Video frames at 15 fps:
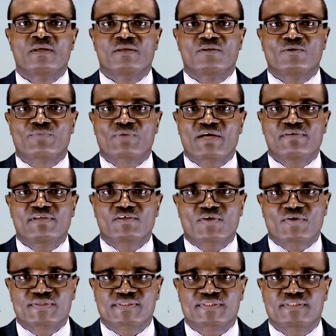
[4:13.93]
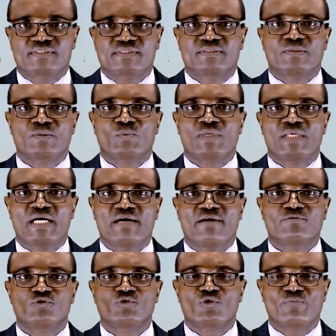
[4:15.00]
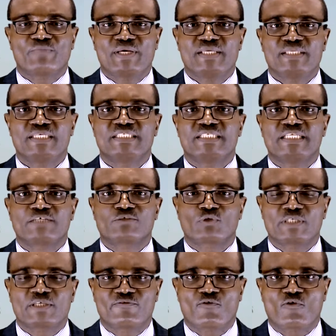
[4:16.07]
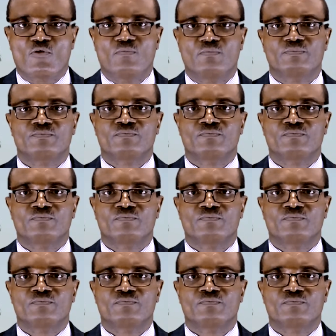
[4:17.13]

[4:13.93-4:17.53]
The private currencies will have to remain in electronic form,